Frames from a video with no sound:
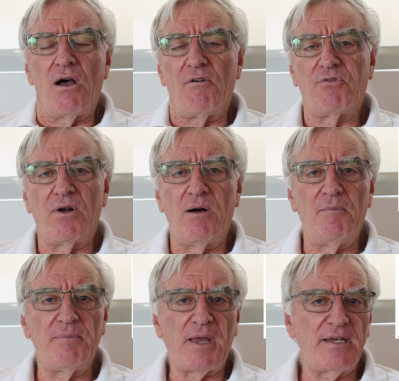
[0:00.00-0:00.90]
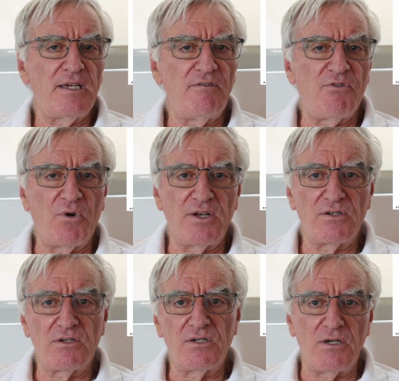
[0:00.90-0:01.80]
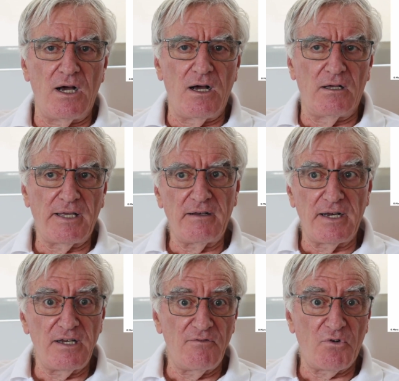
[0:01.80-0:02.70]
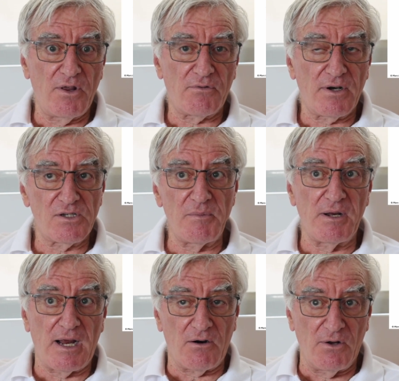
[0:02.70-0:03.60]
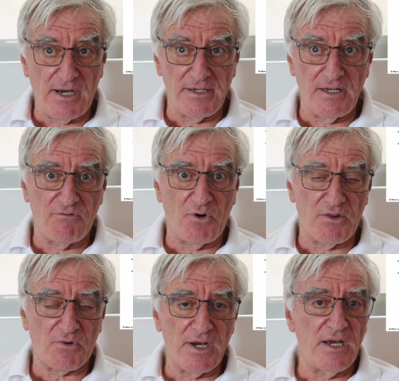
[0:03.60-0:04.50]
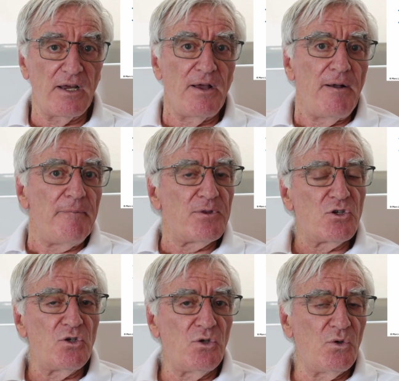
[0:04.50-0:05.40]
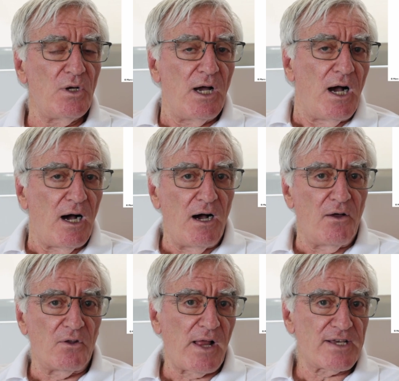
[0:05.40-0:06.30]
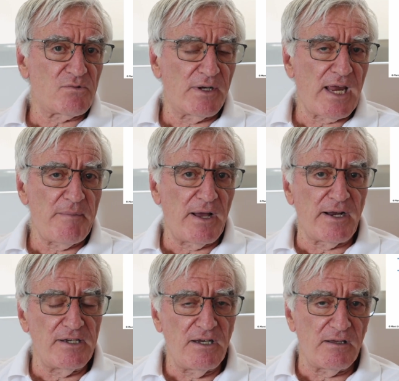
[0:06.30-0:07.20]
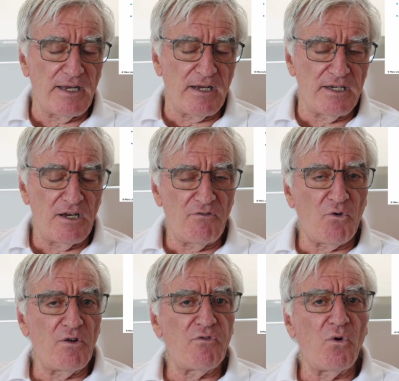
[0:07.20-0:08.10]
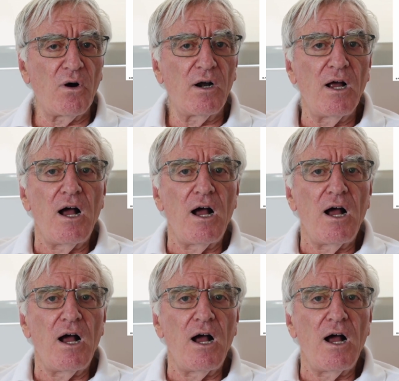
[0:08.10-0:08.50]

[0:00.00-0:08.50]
from late 1943 to the last one that came out in late 1944,